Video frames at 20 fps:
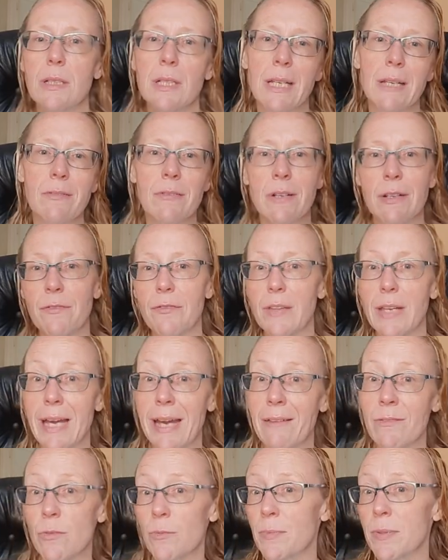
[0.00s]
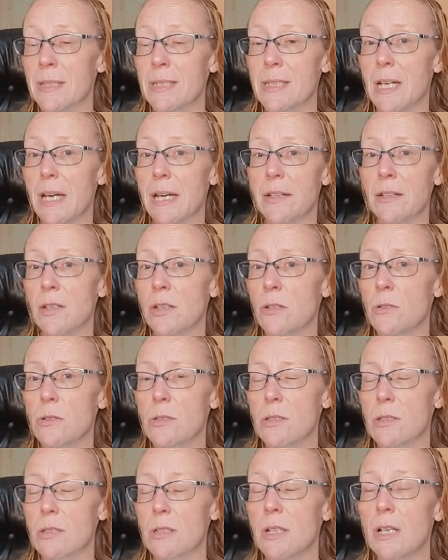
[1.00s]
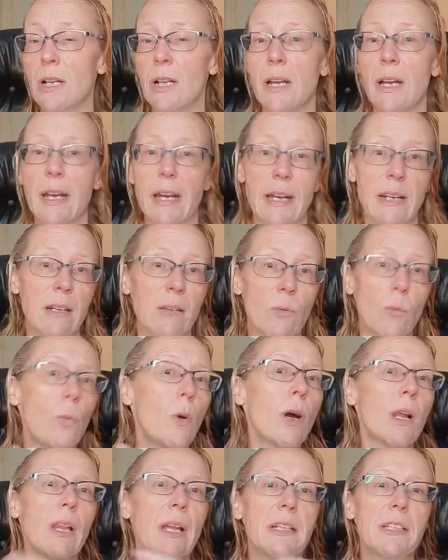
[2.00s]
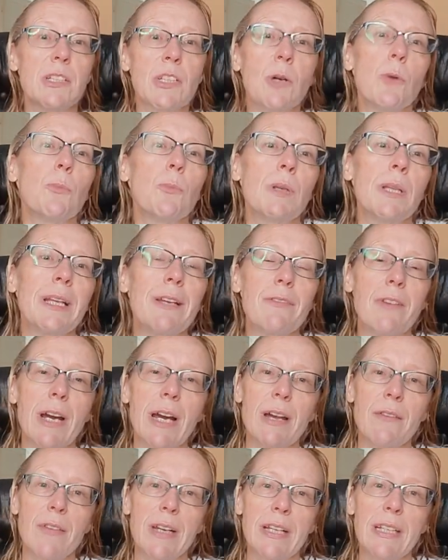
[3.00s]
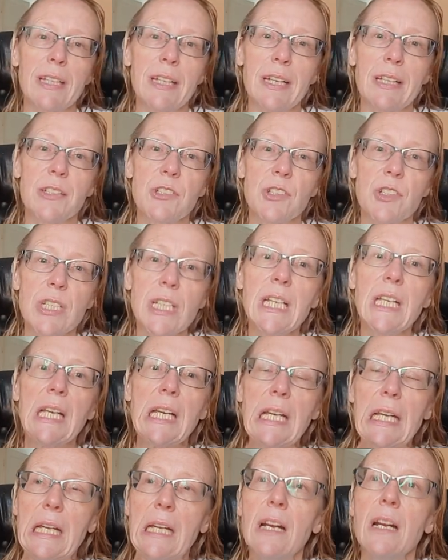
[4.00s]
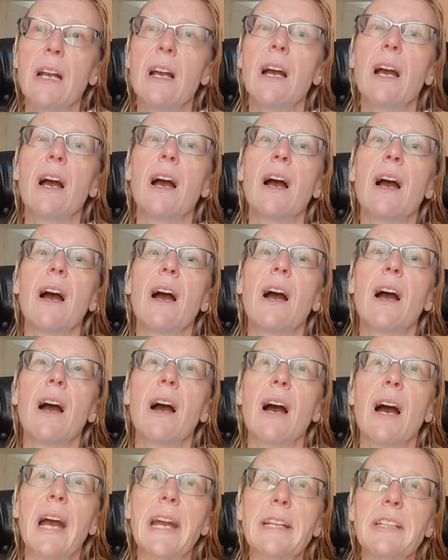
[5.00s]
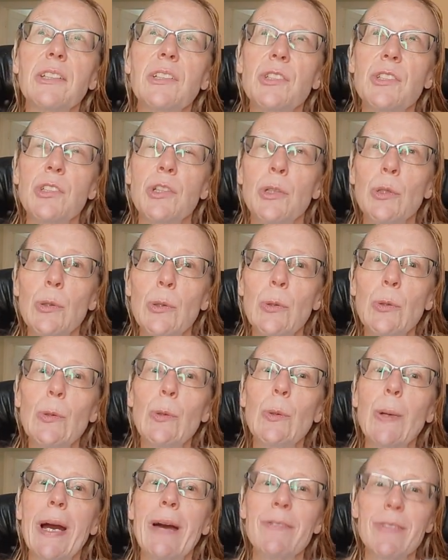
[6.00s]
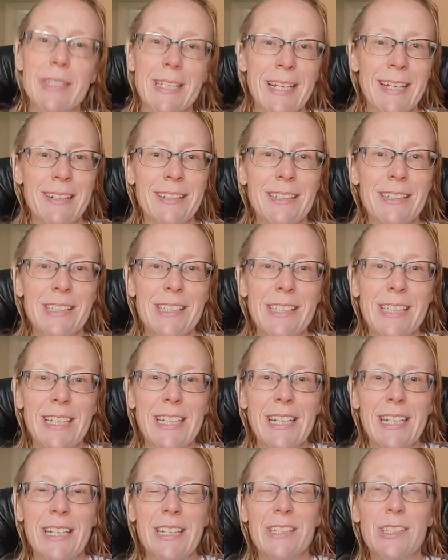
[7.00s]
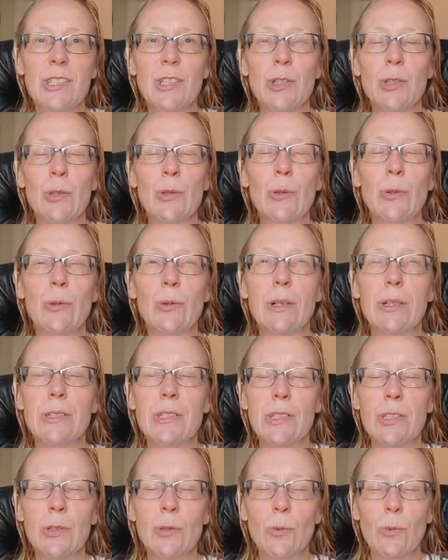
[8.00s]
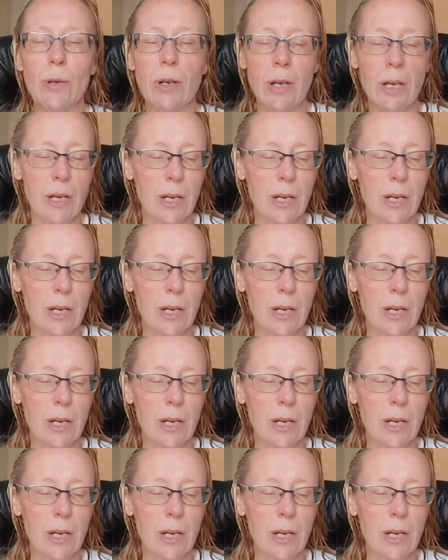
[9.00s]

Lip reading: even if they haven't been diagnosed. And while I don't believe I have ADHD, I do have a tendency to do